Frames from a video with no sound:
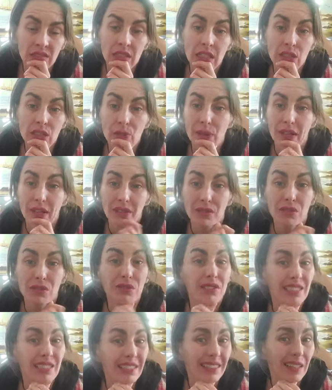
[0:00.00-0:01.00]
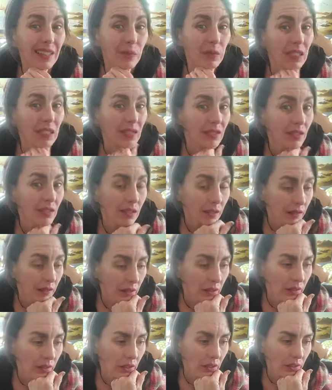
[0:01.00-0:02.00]
It's radical acceptance,
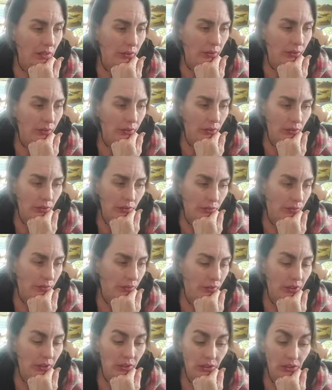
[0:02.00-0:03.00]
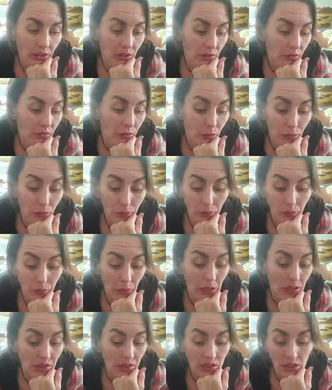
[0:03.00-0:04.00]
and things are fucking
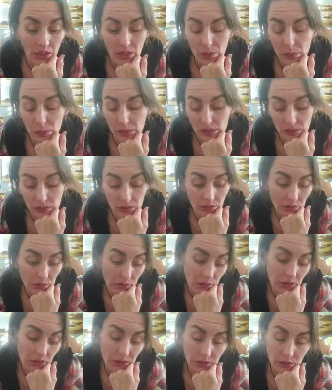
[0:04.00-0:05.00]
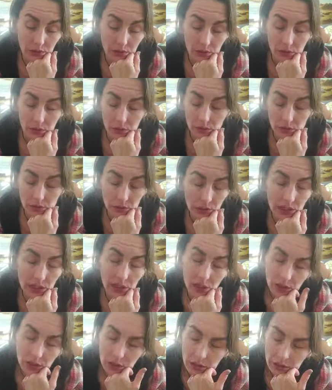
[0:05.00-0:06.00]
messed up and whatever, and
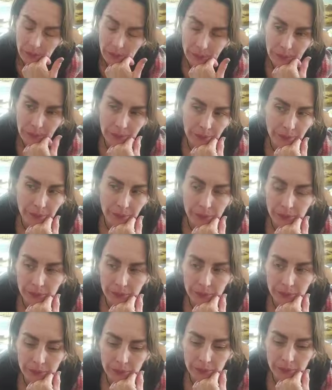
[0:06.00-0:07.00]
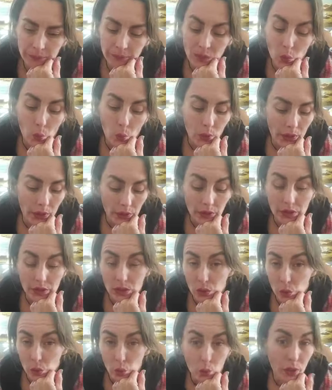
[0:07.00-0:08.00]
like, where
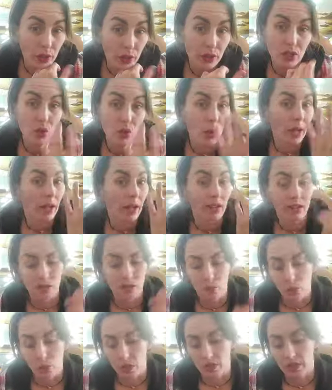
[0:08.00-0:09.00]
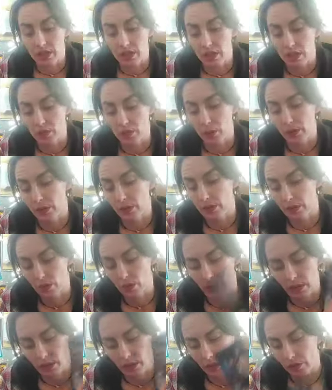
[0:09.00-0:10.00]
are you at in the process? Where are you
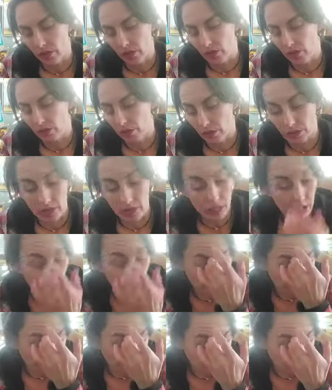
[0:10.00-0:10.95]
at in this journey?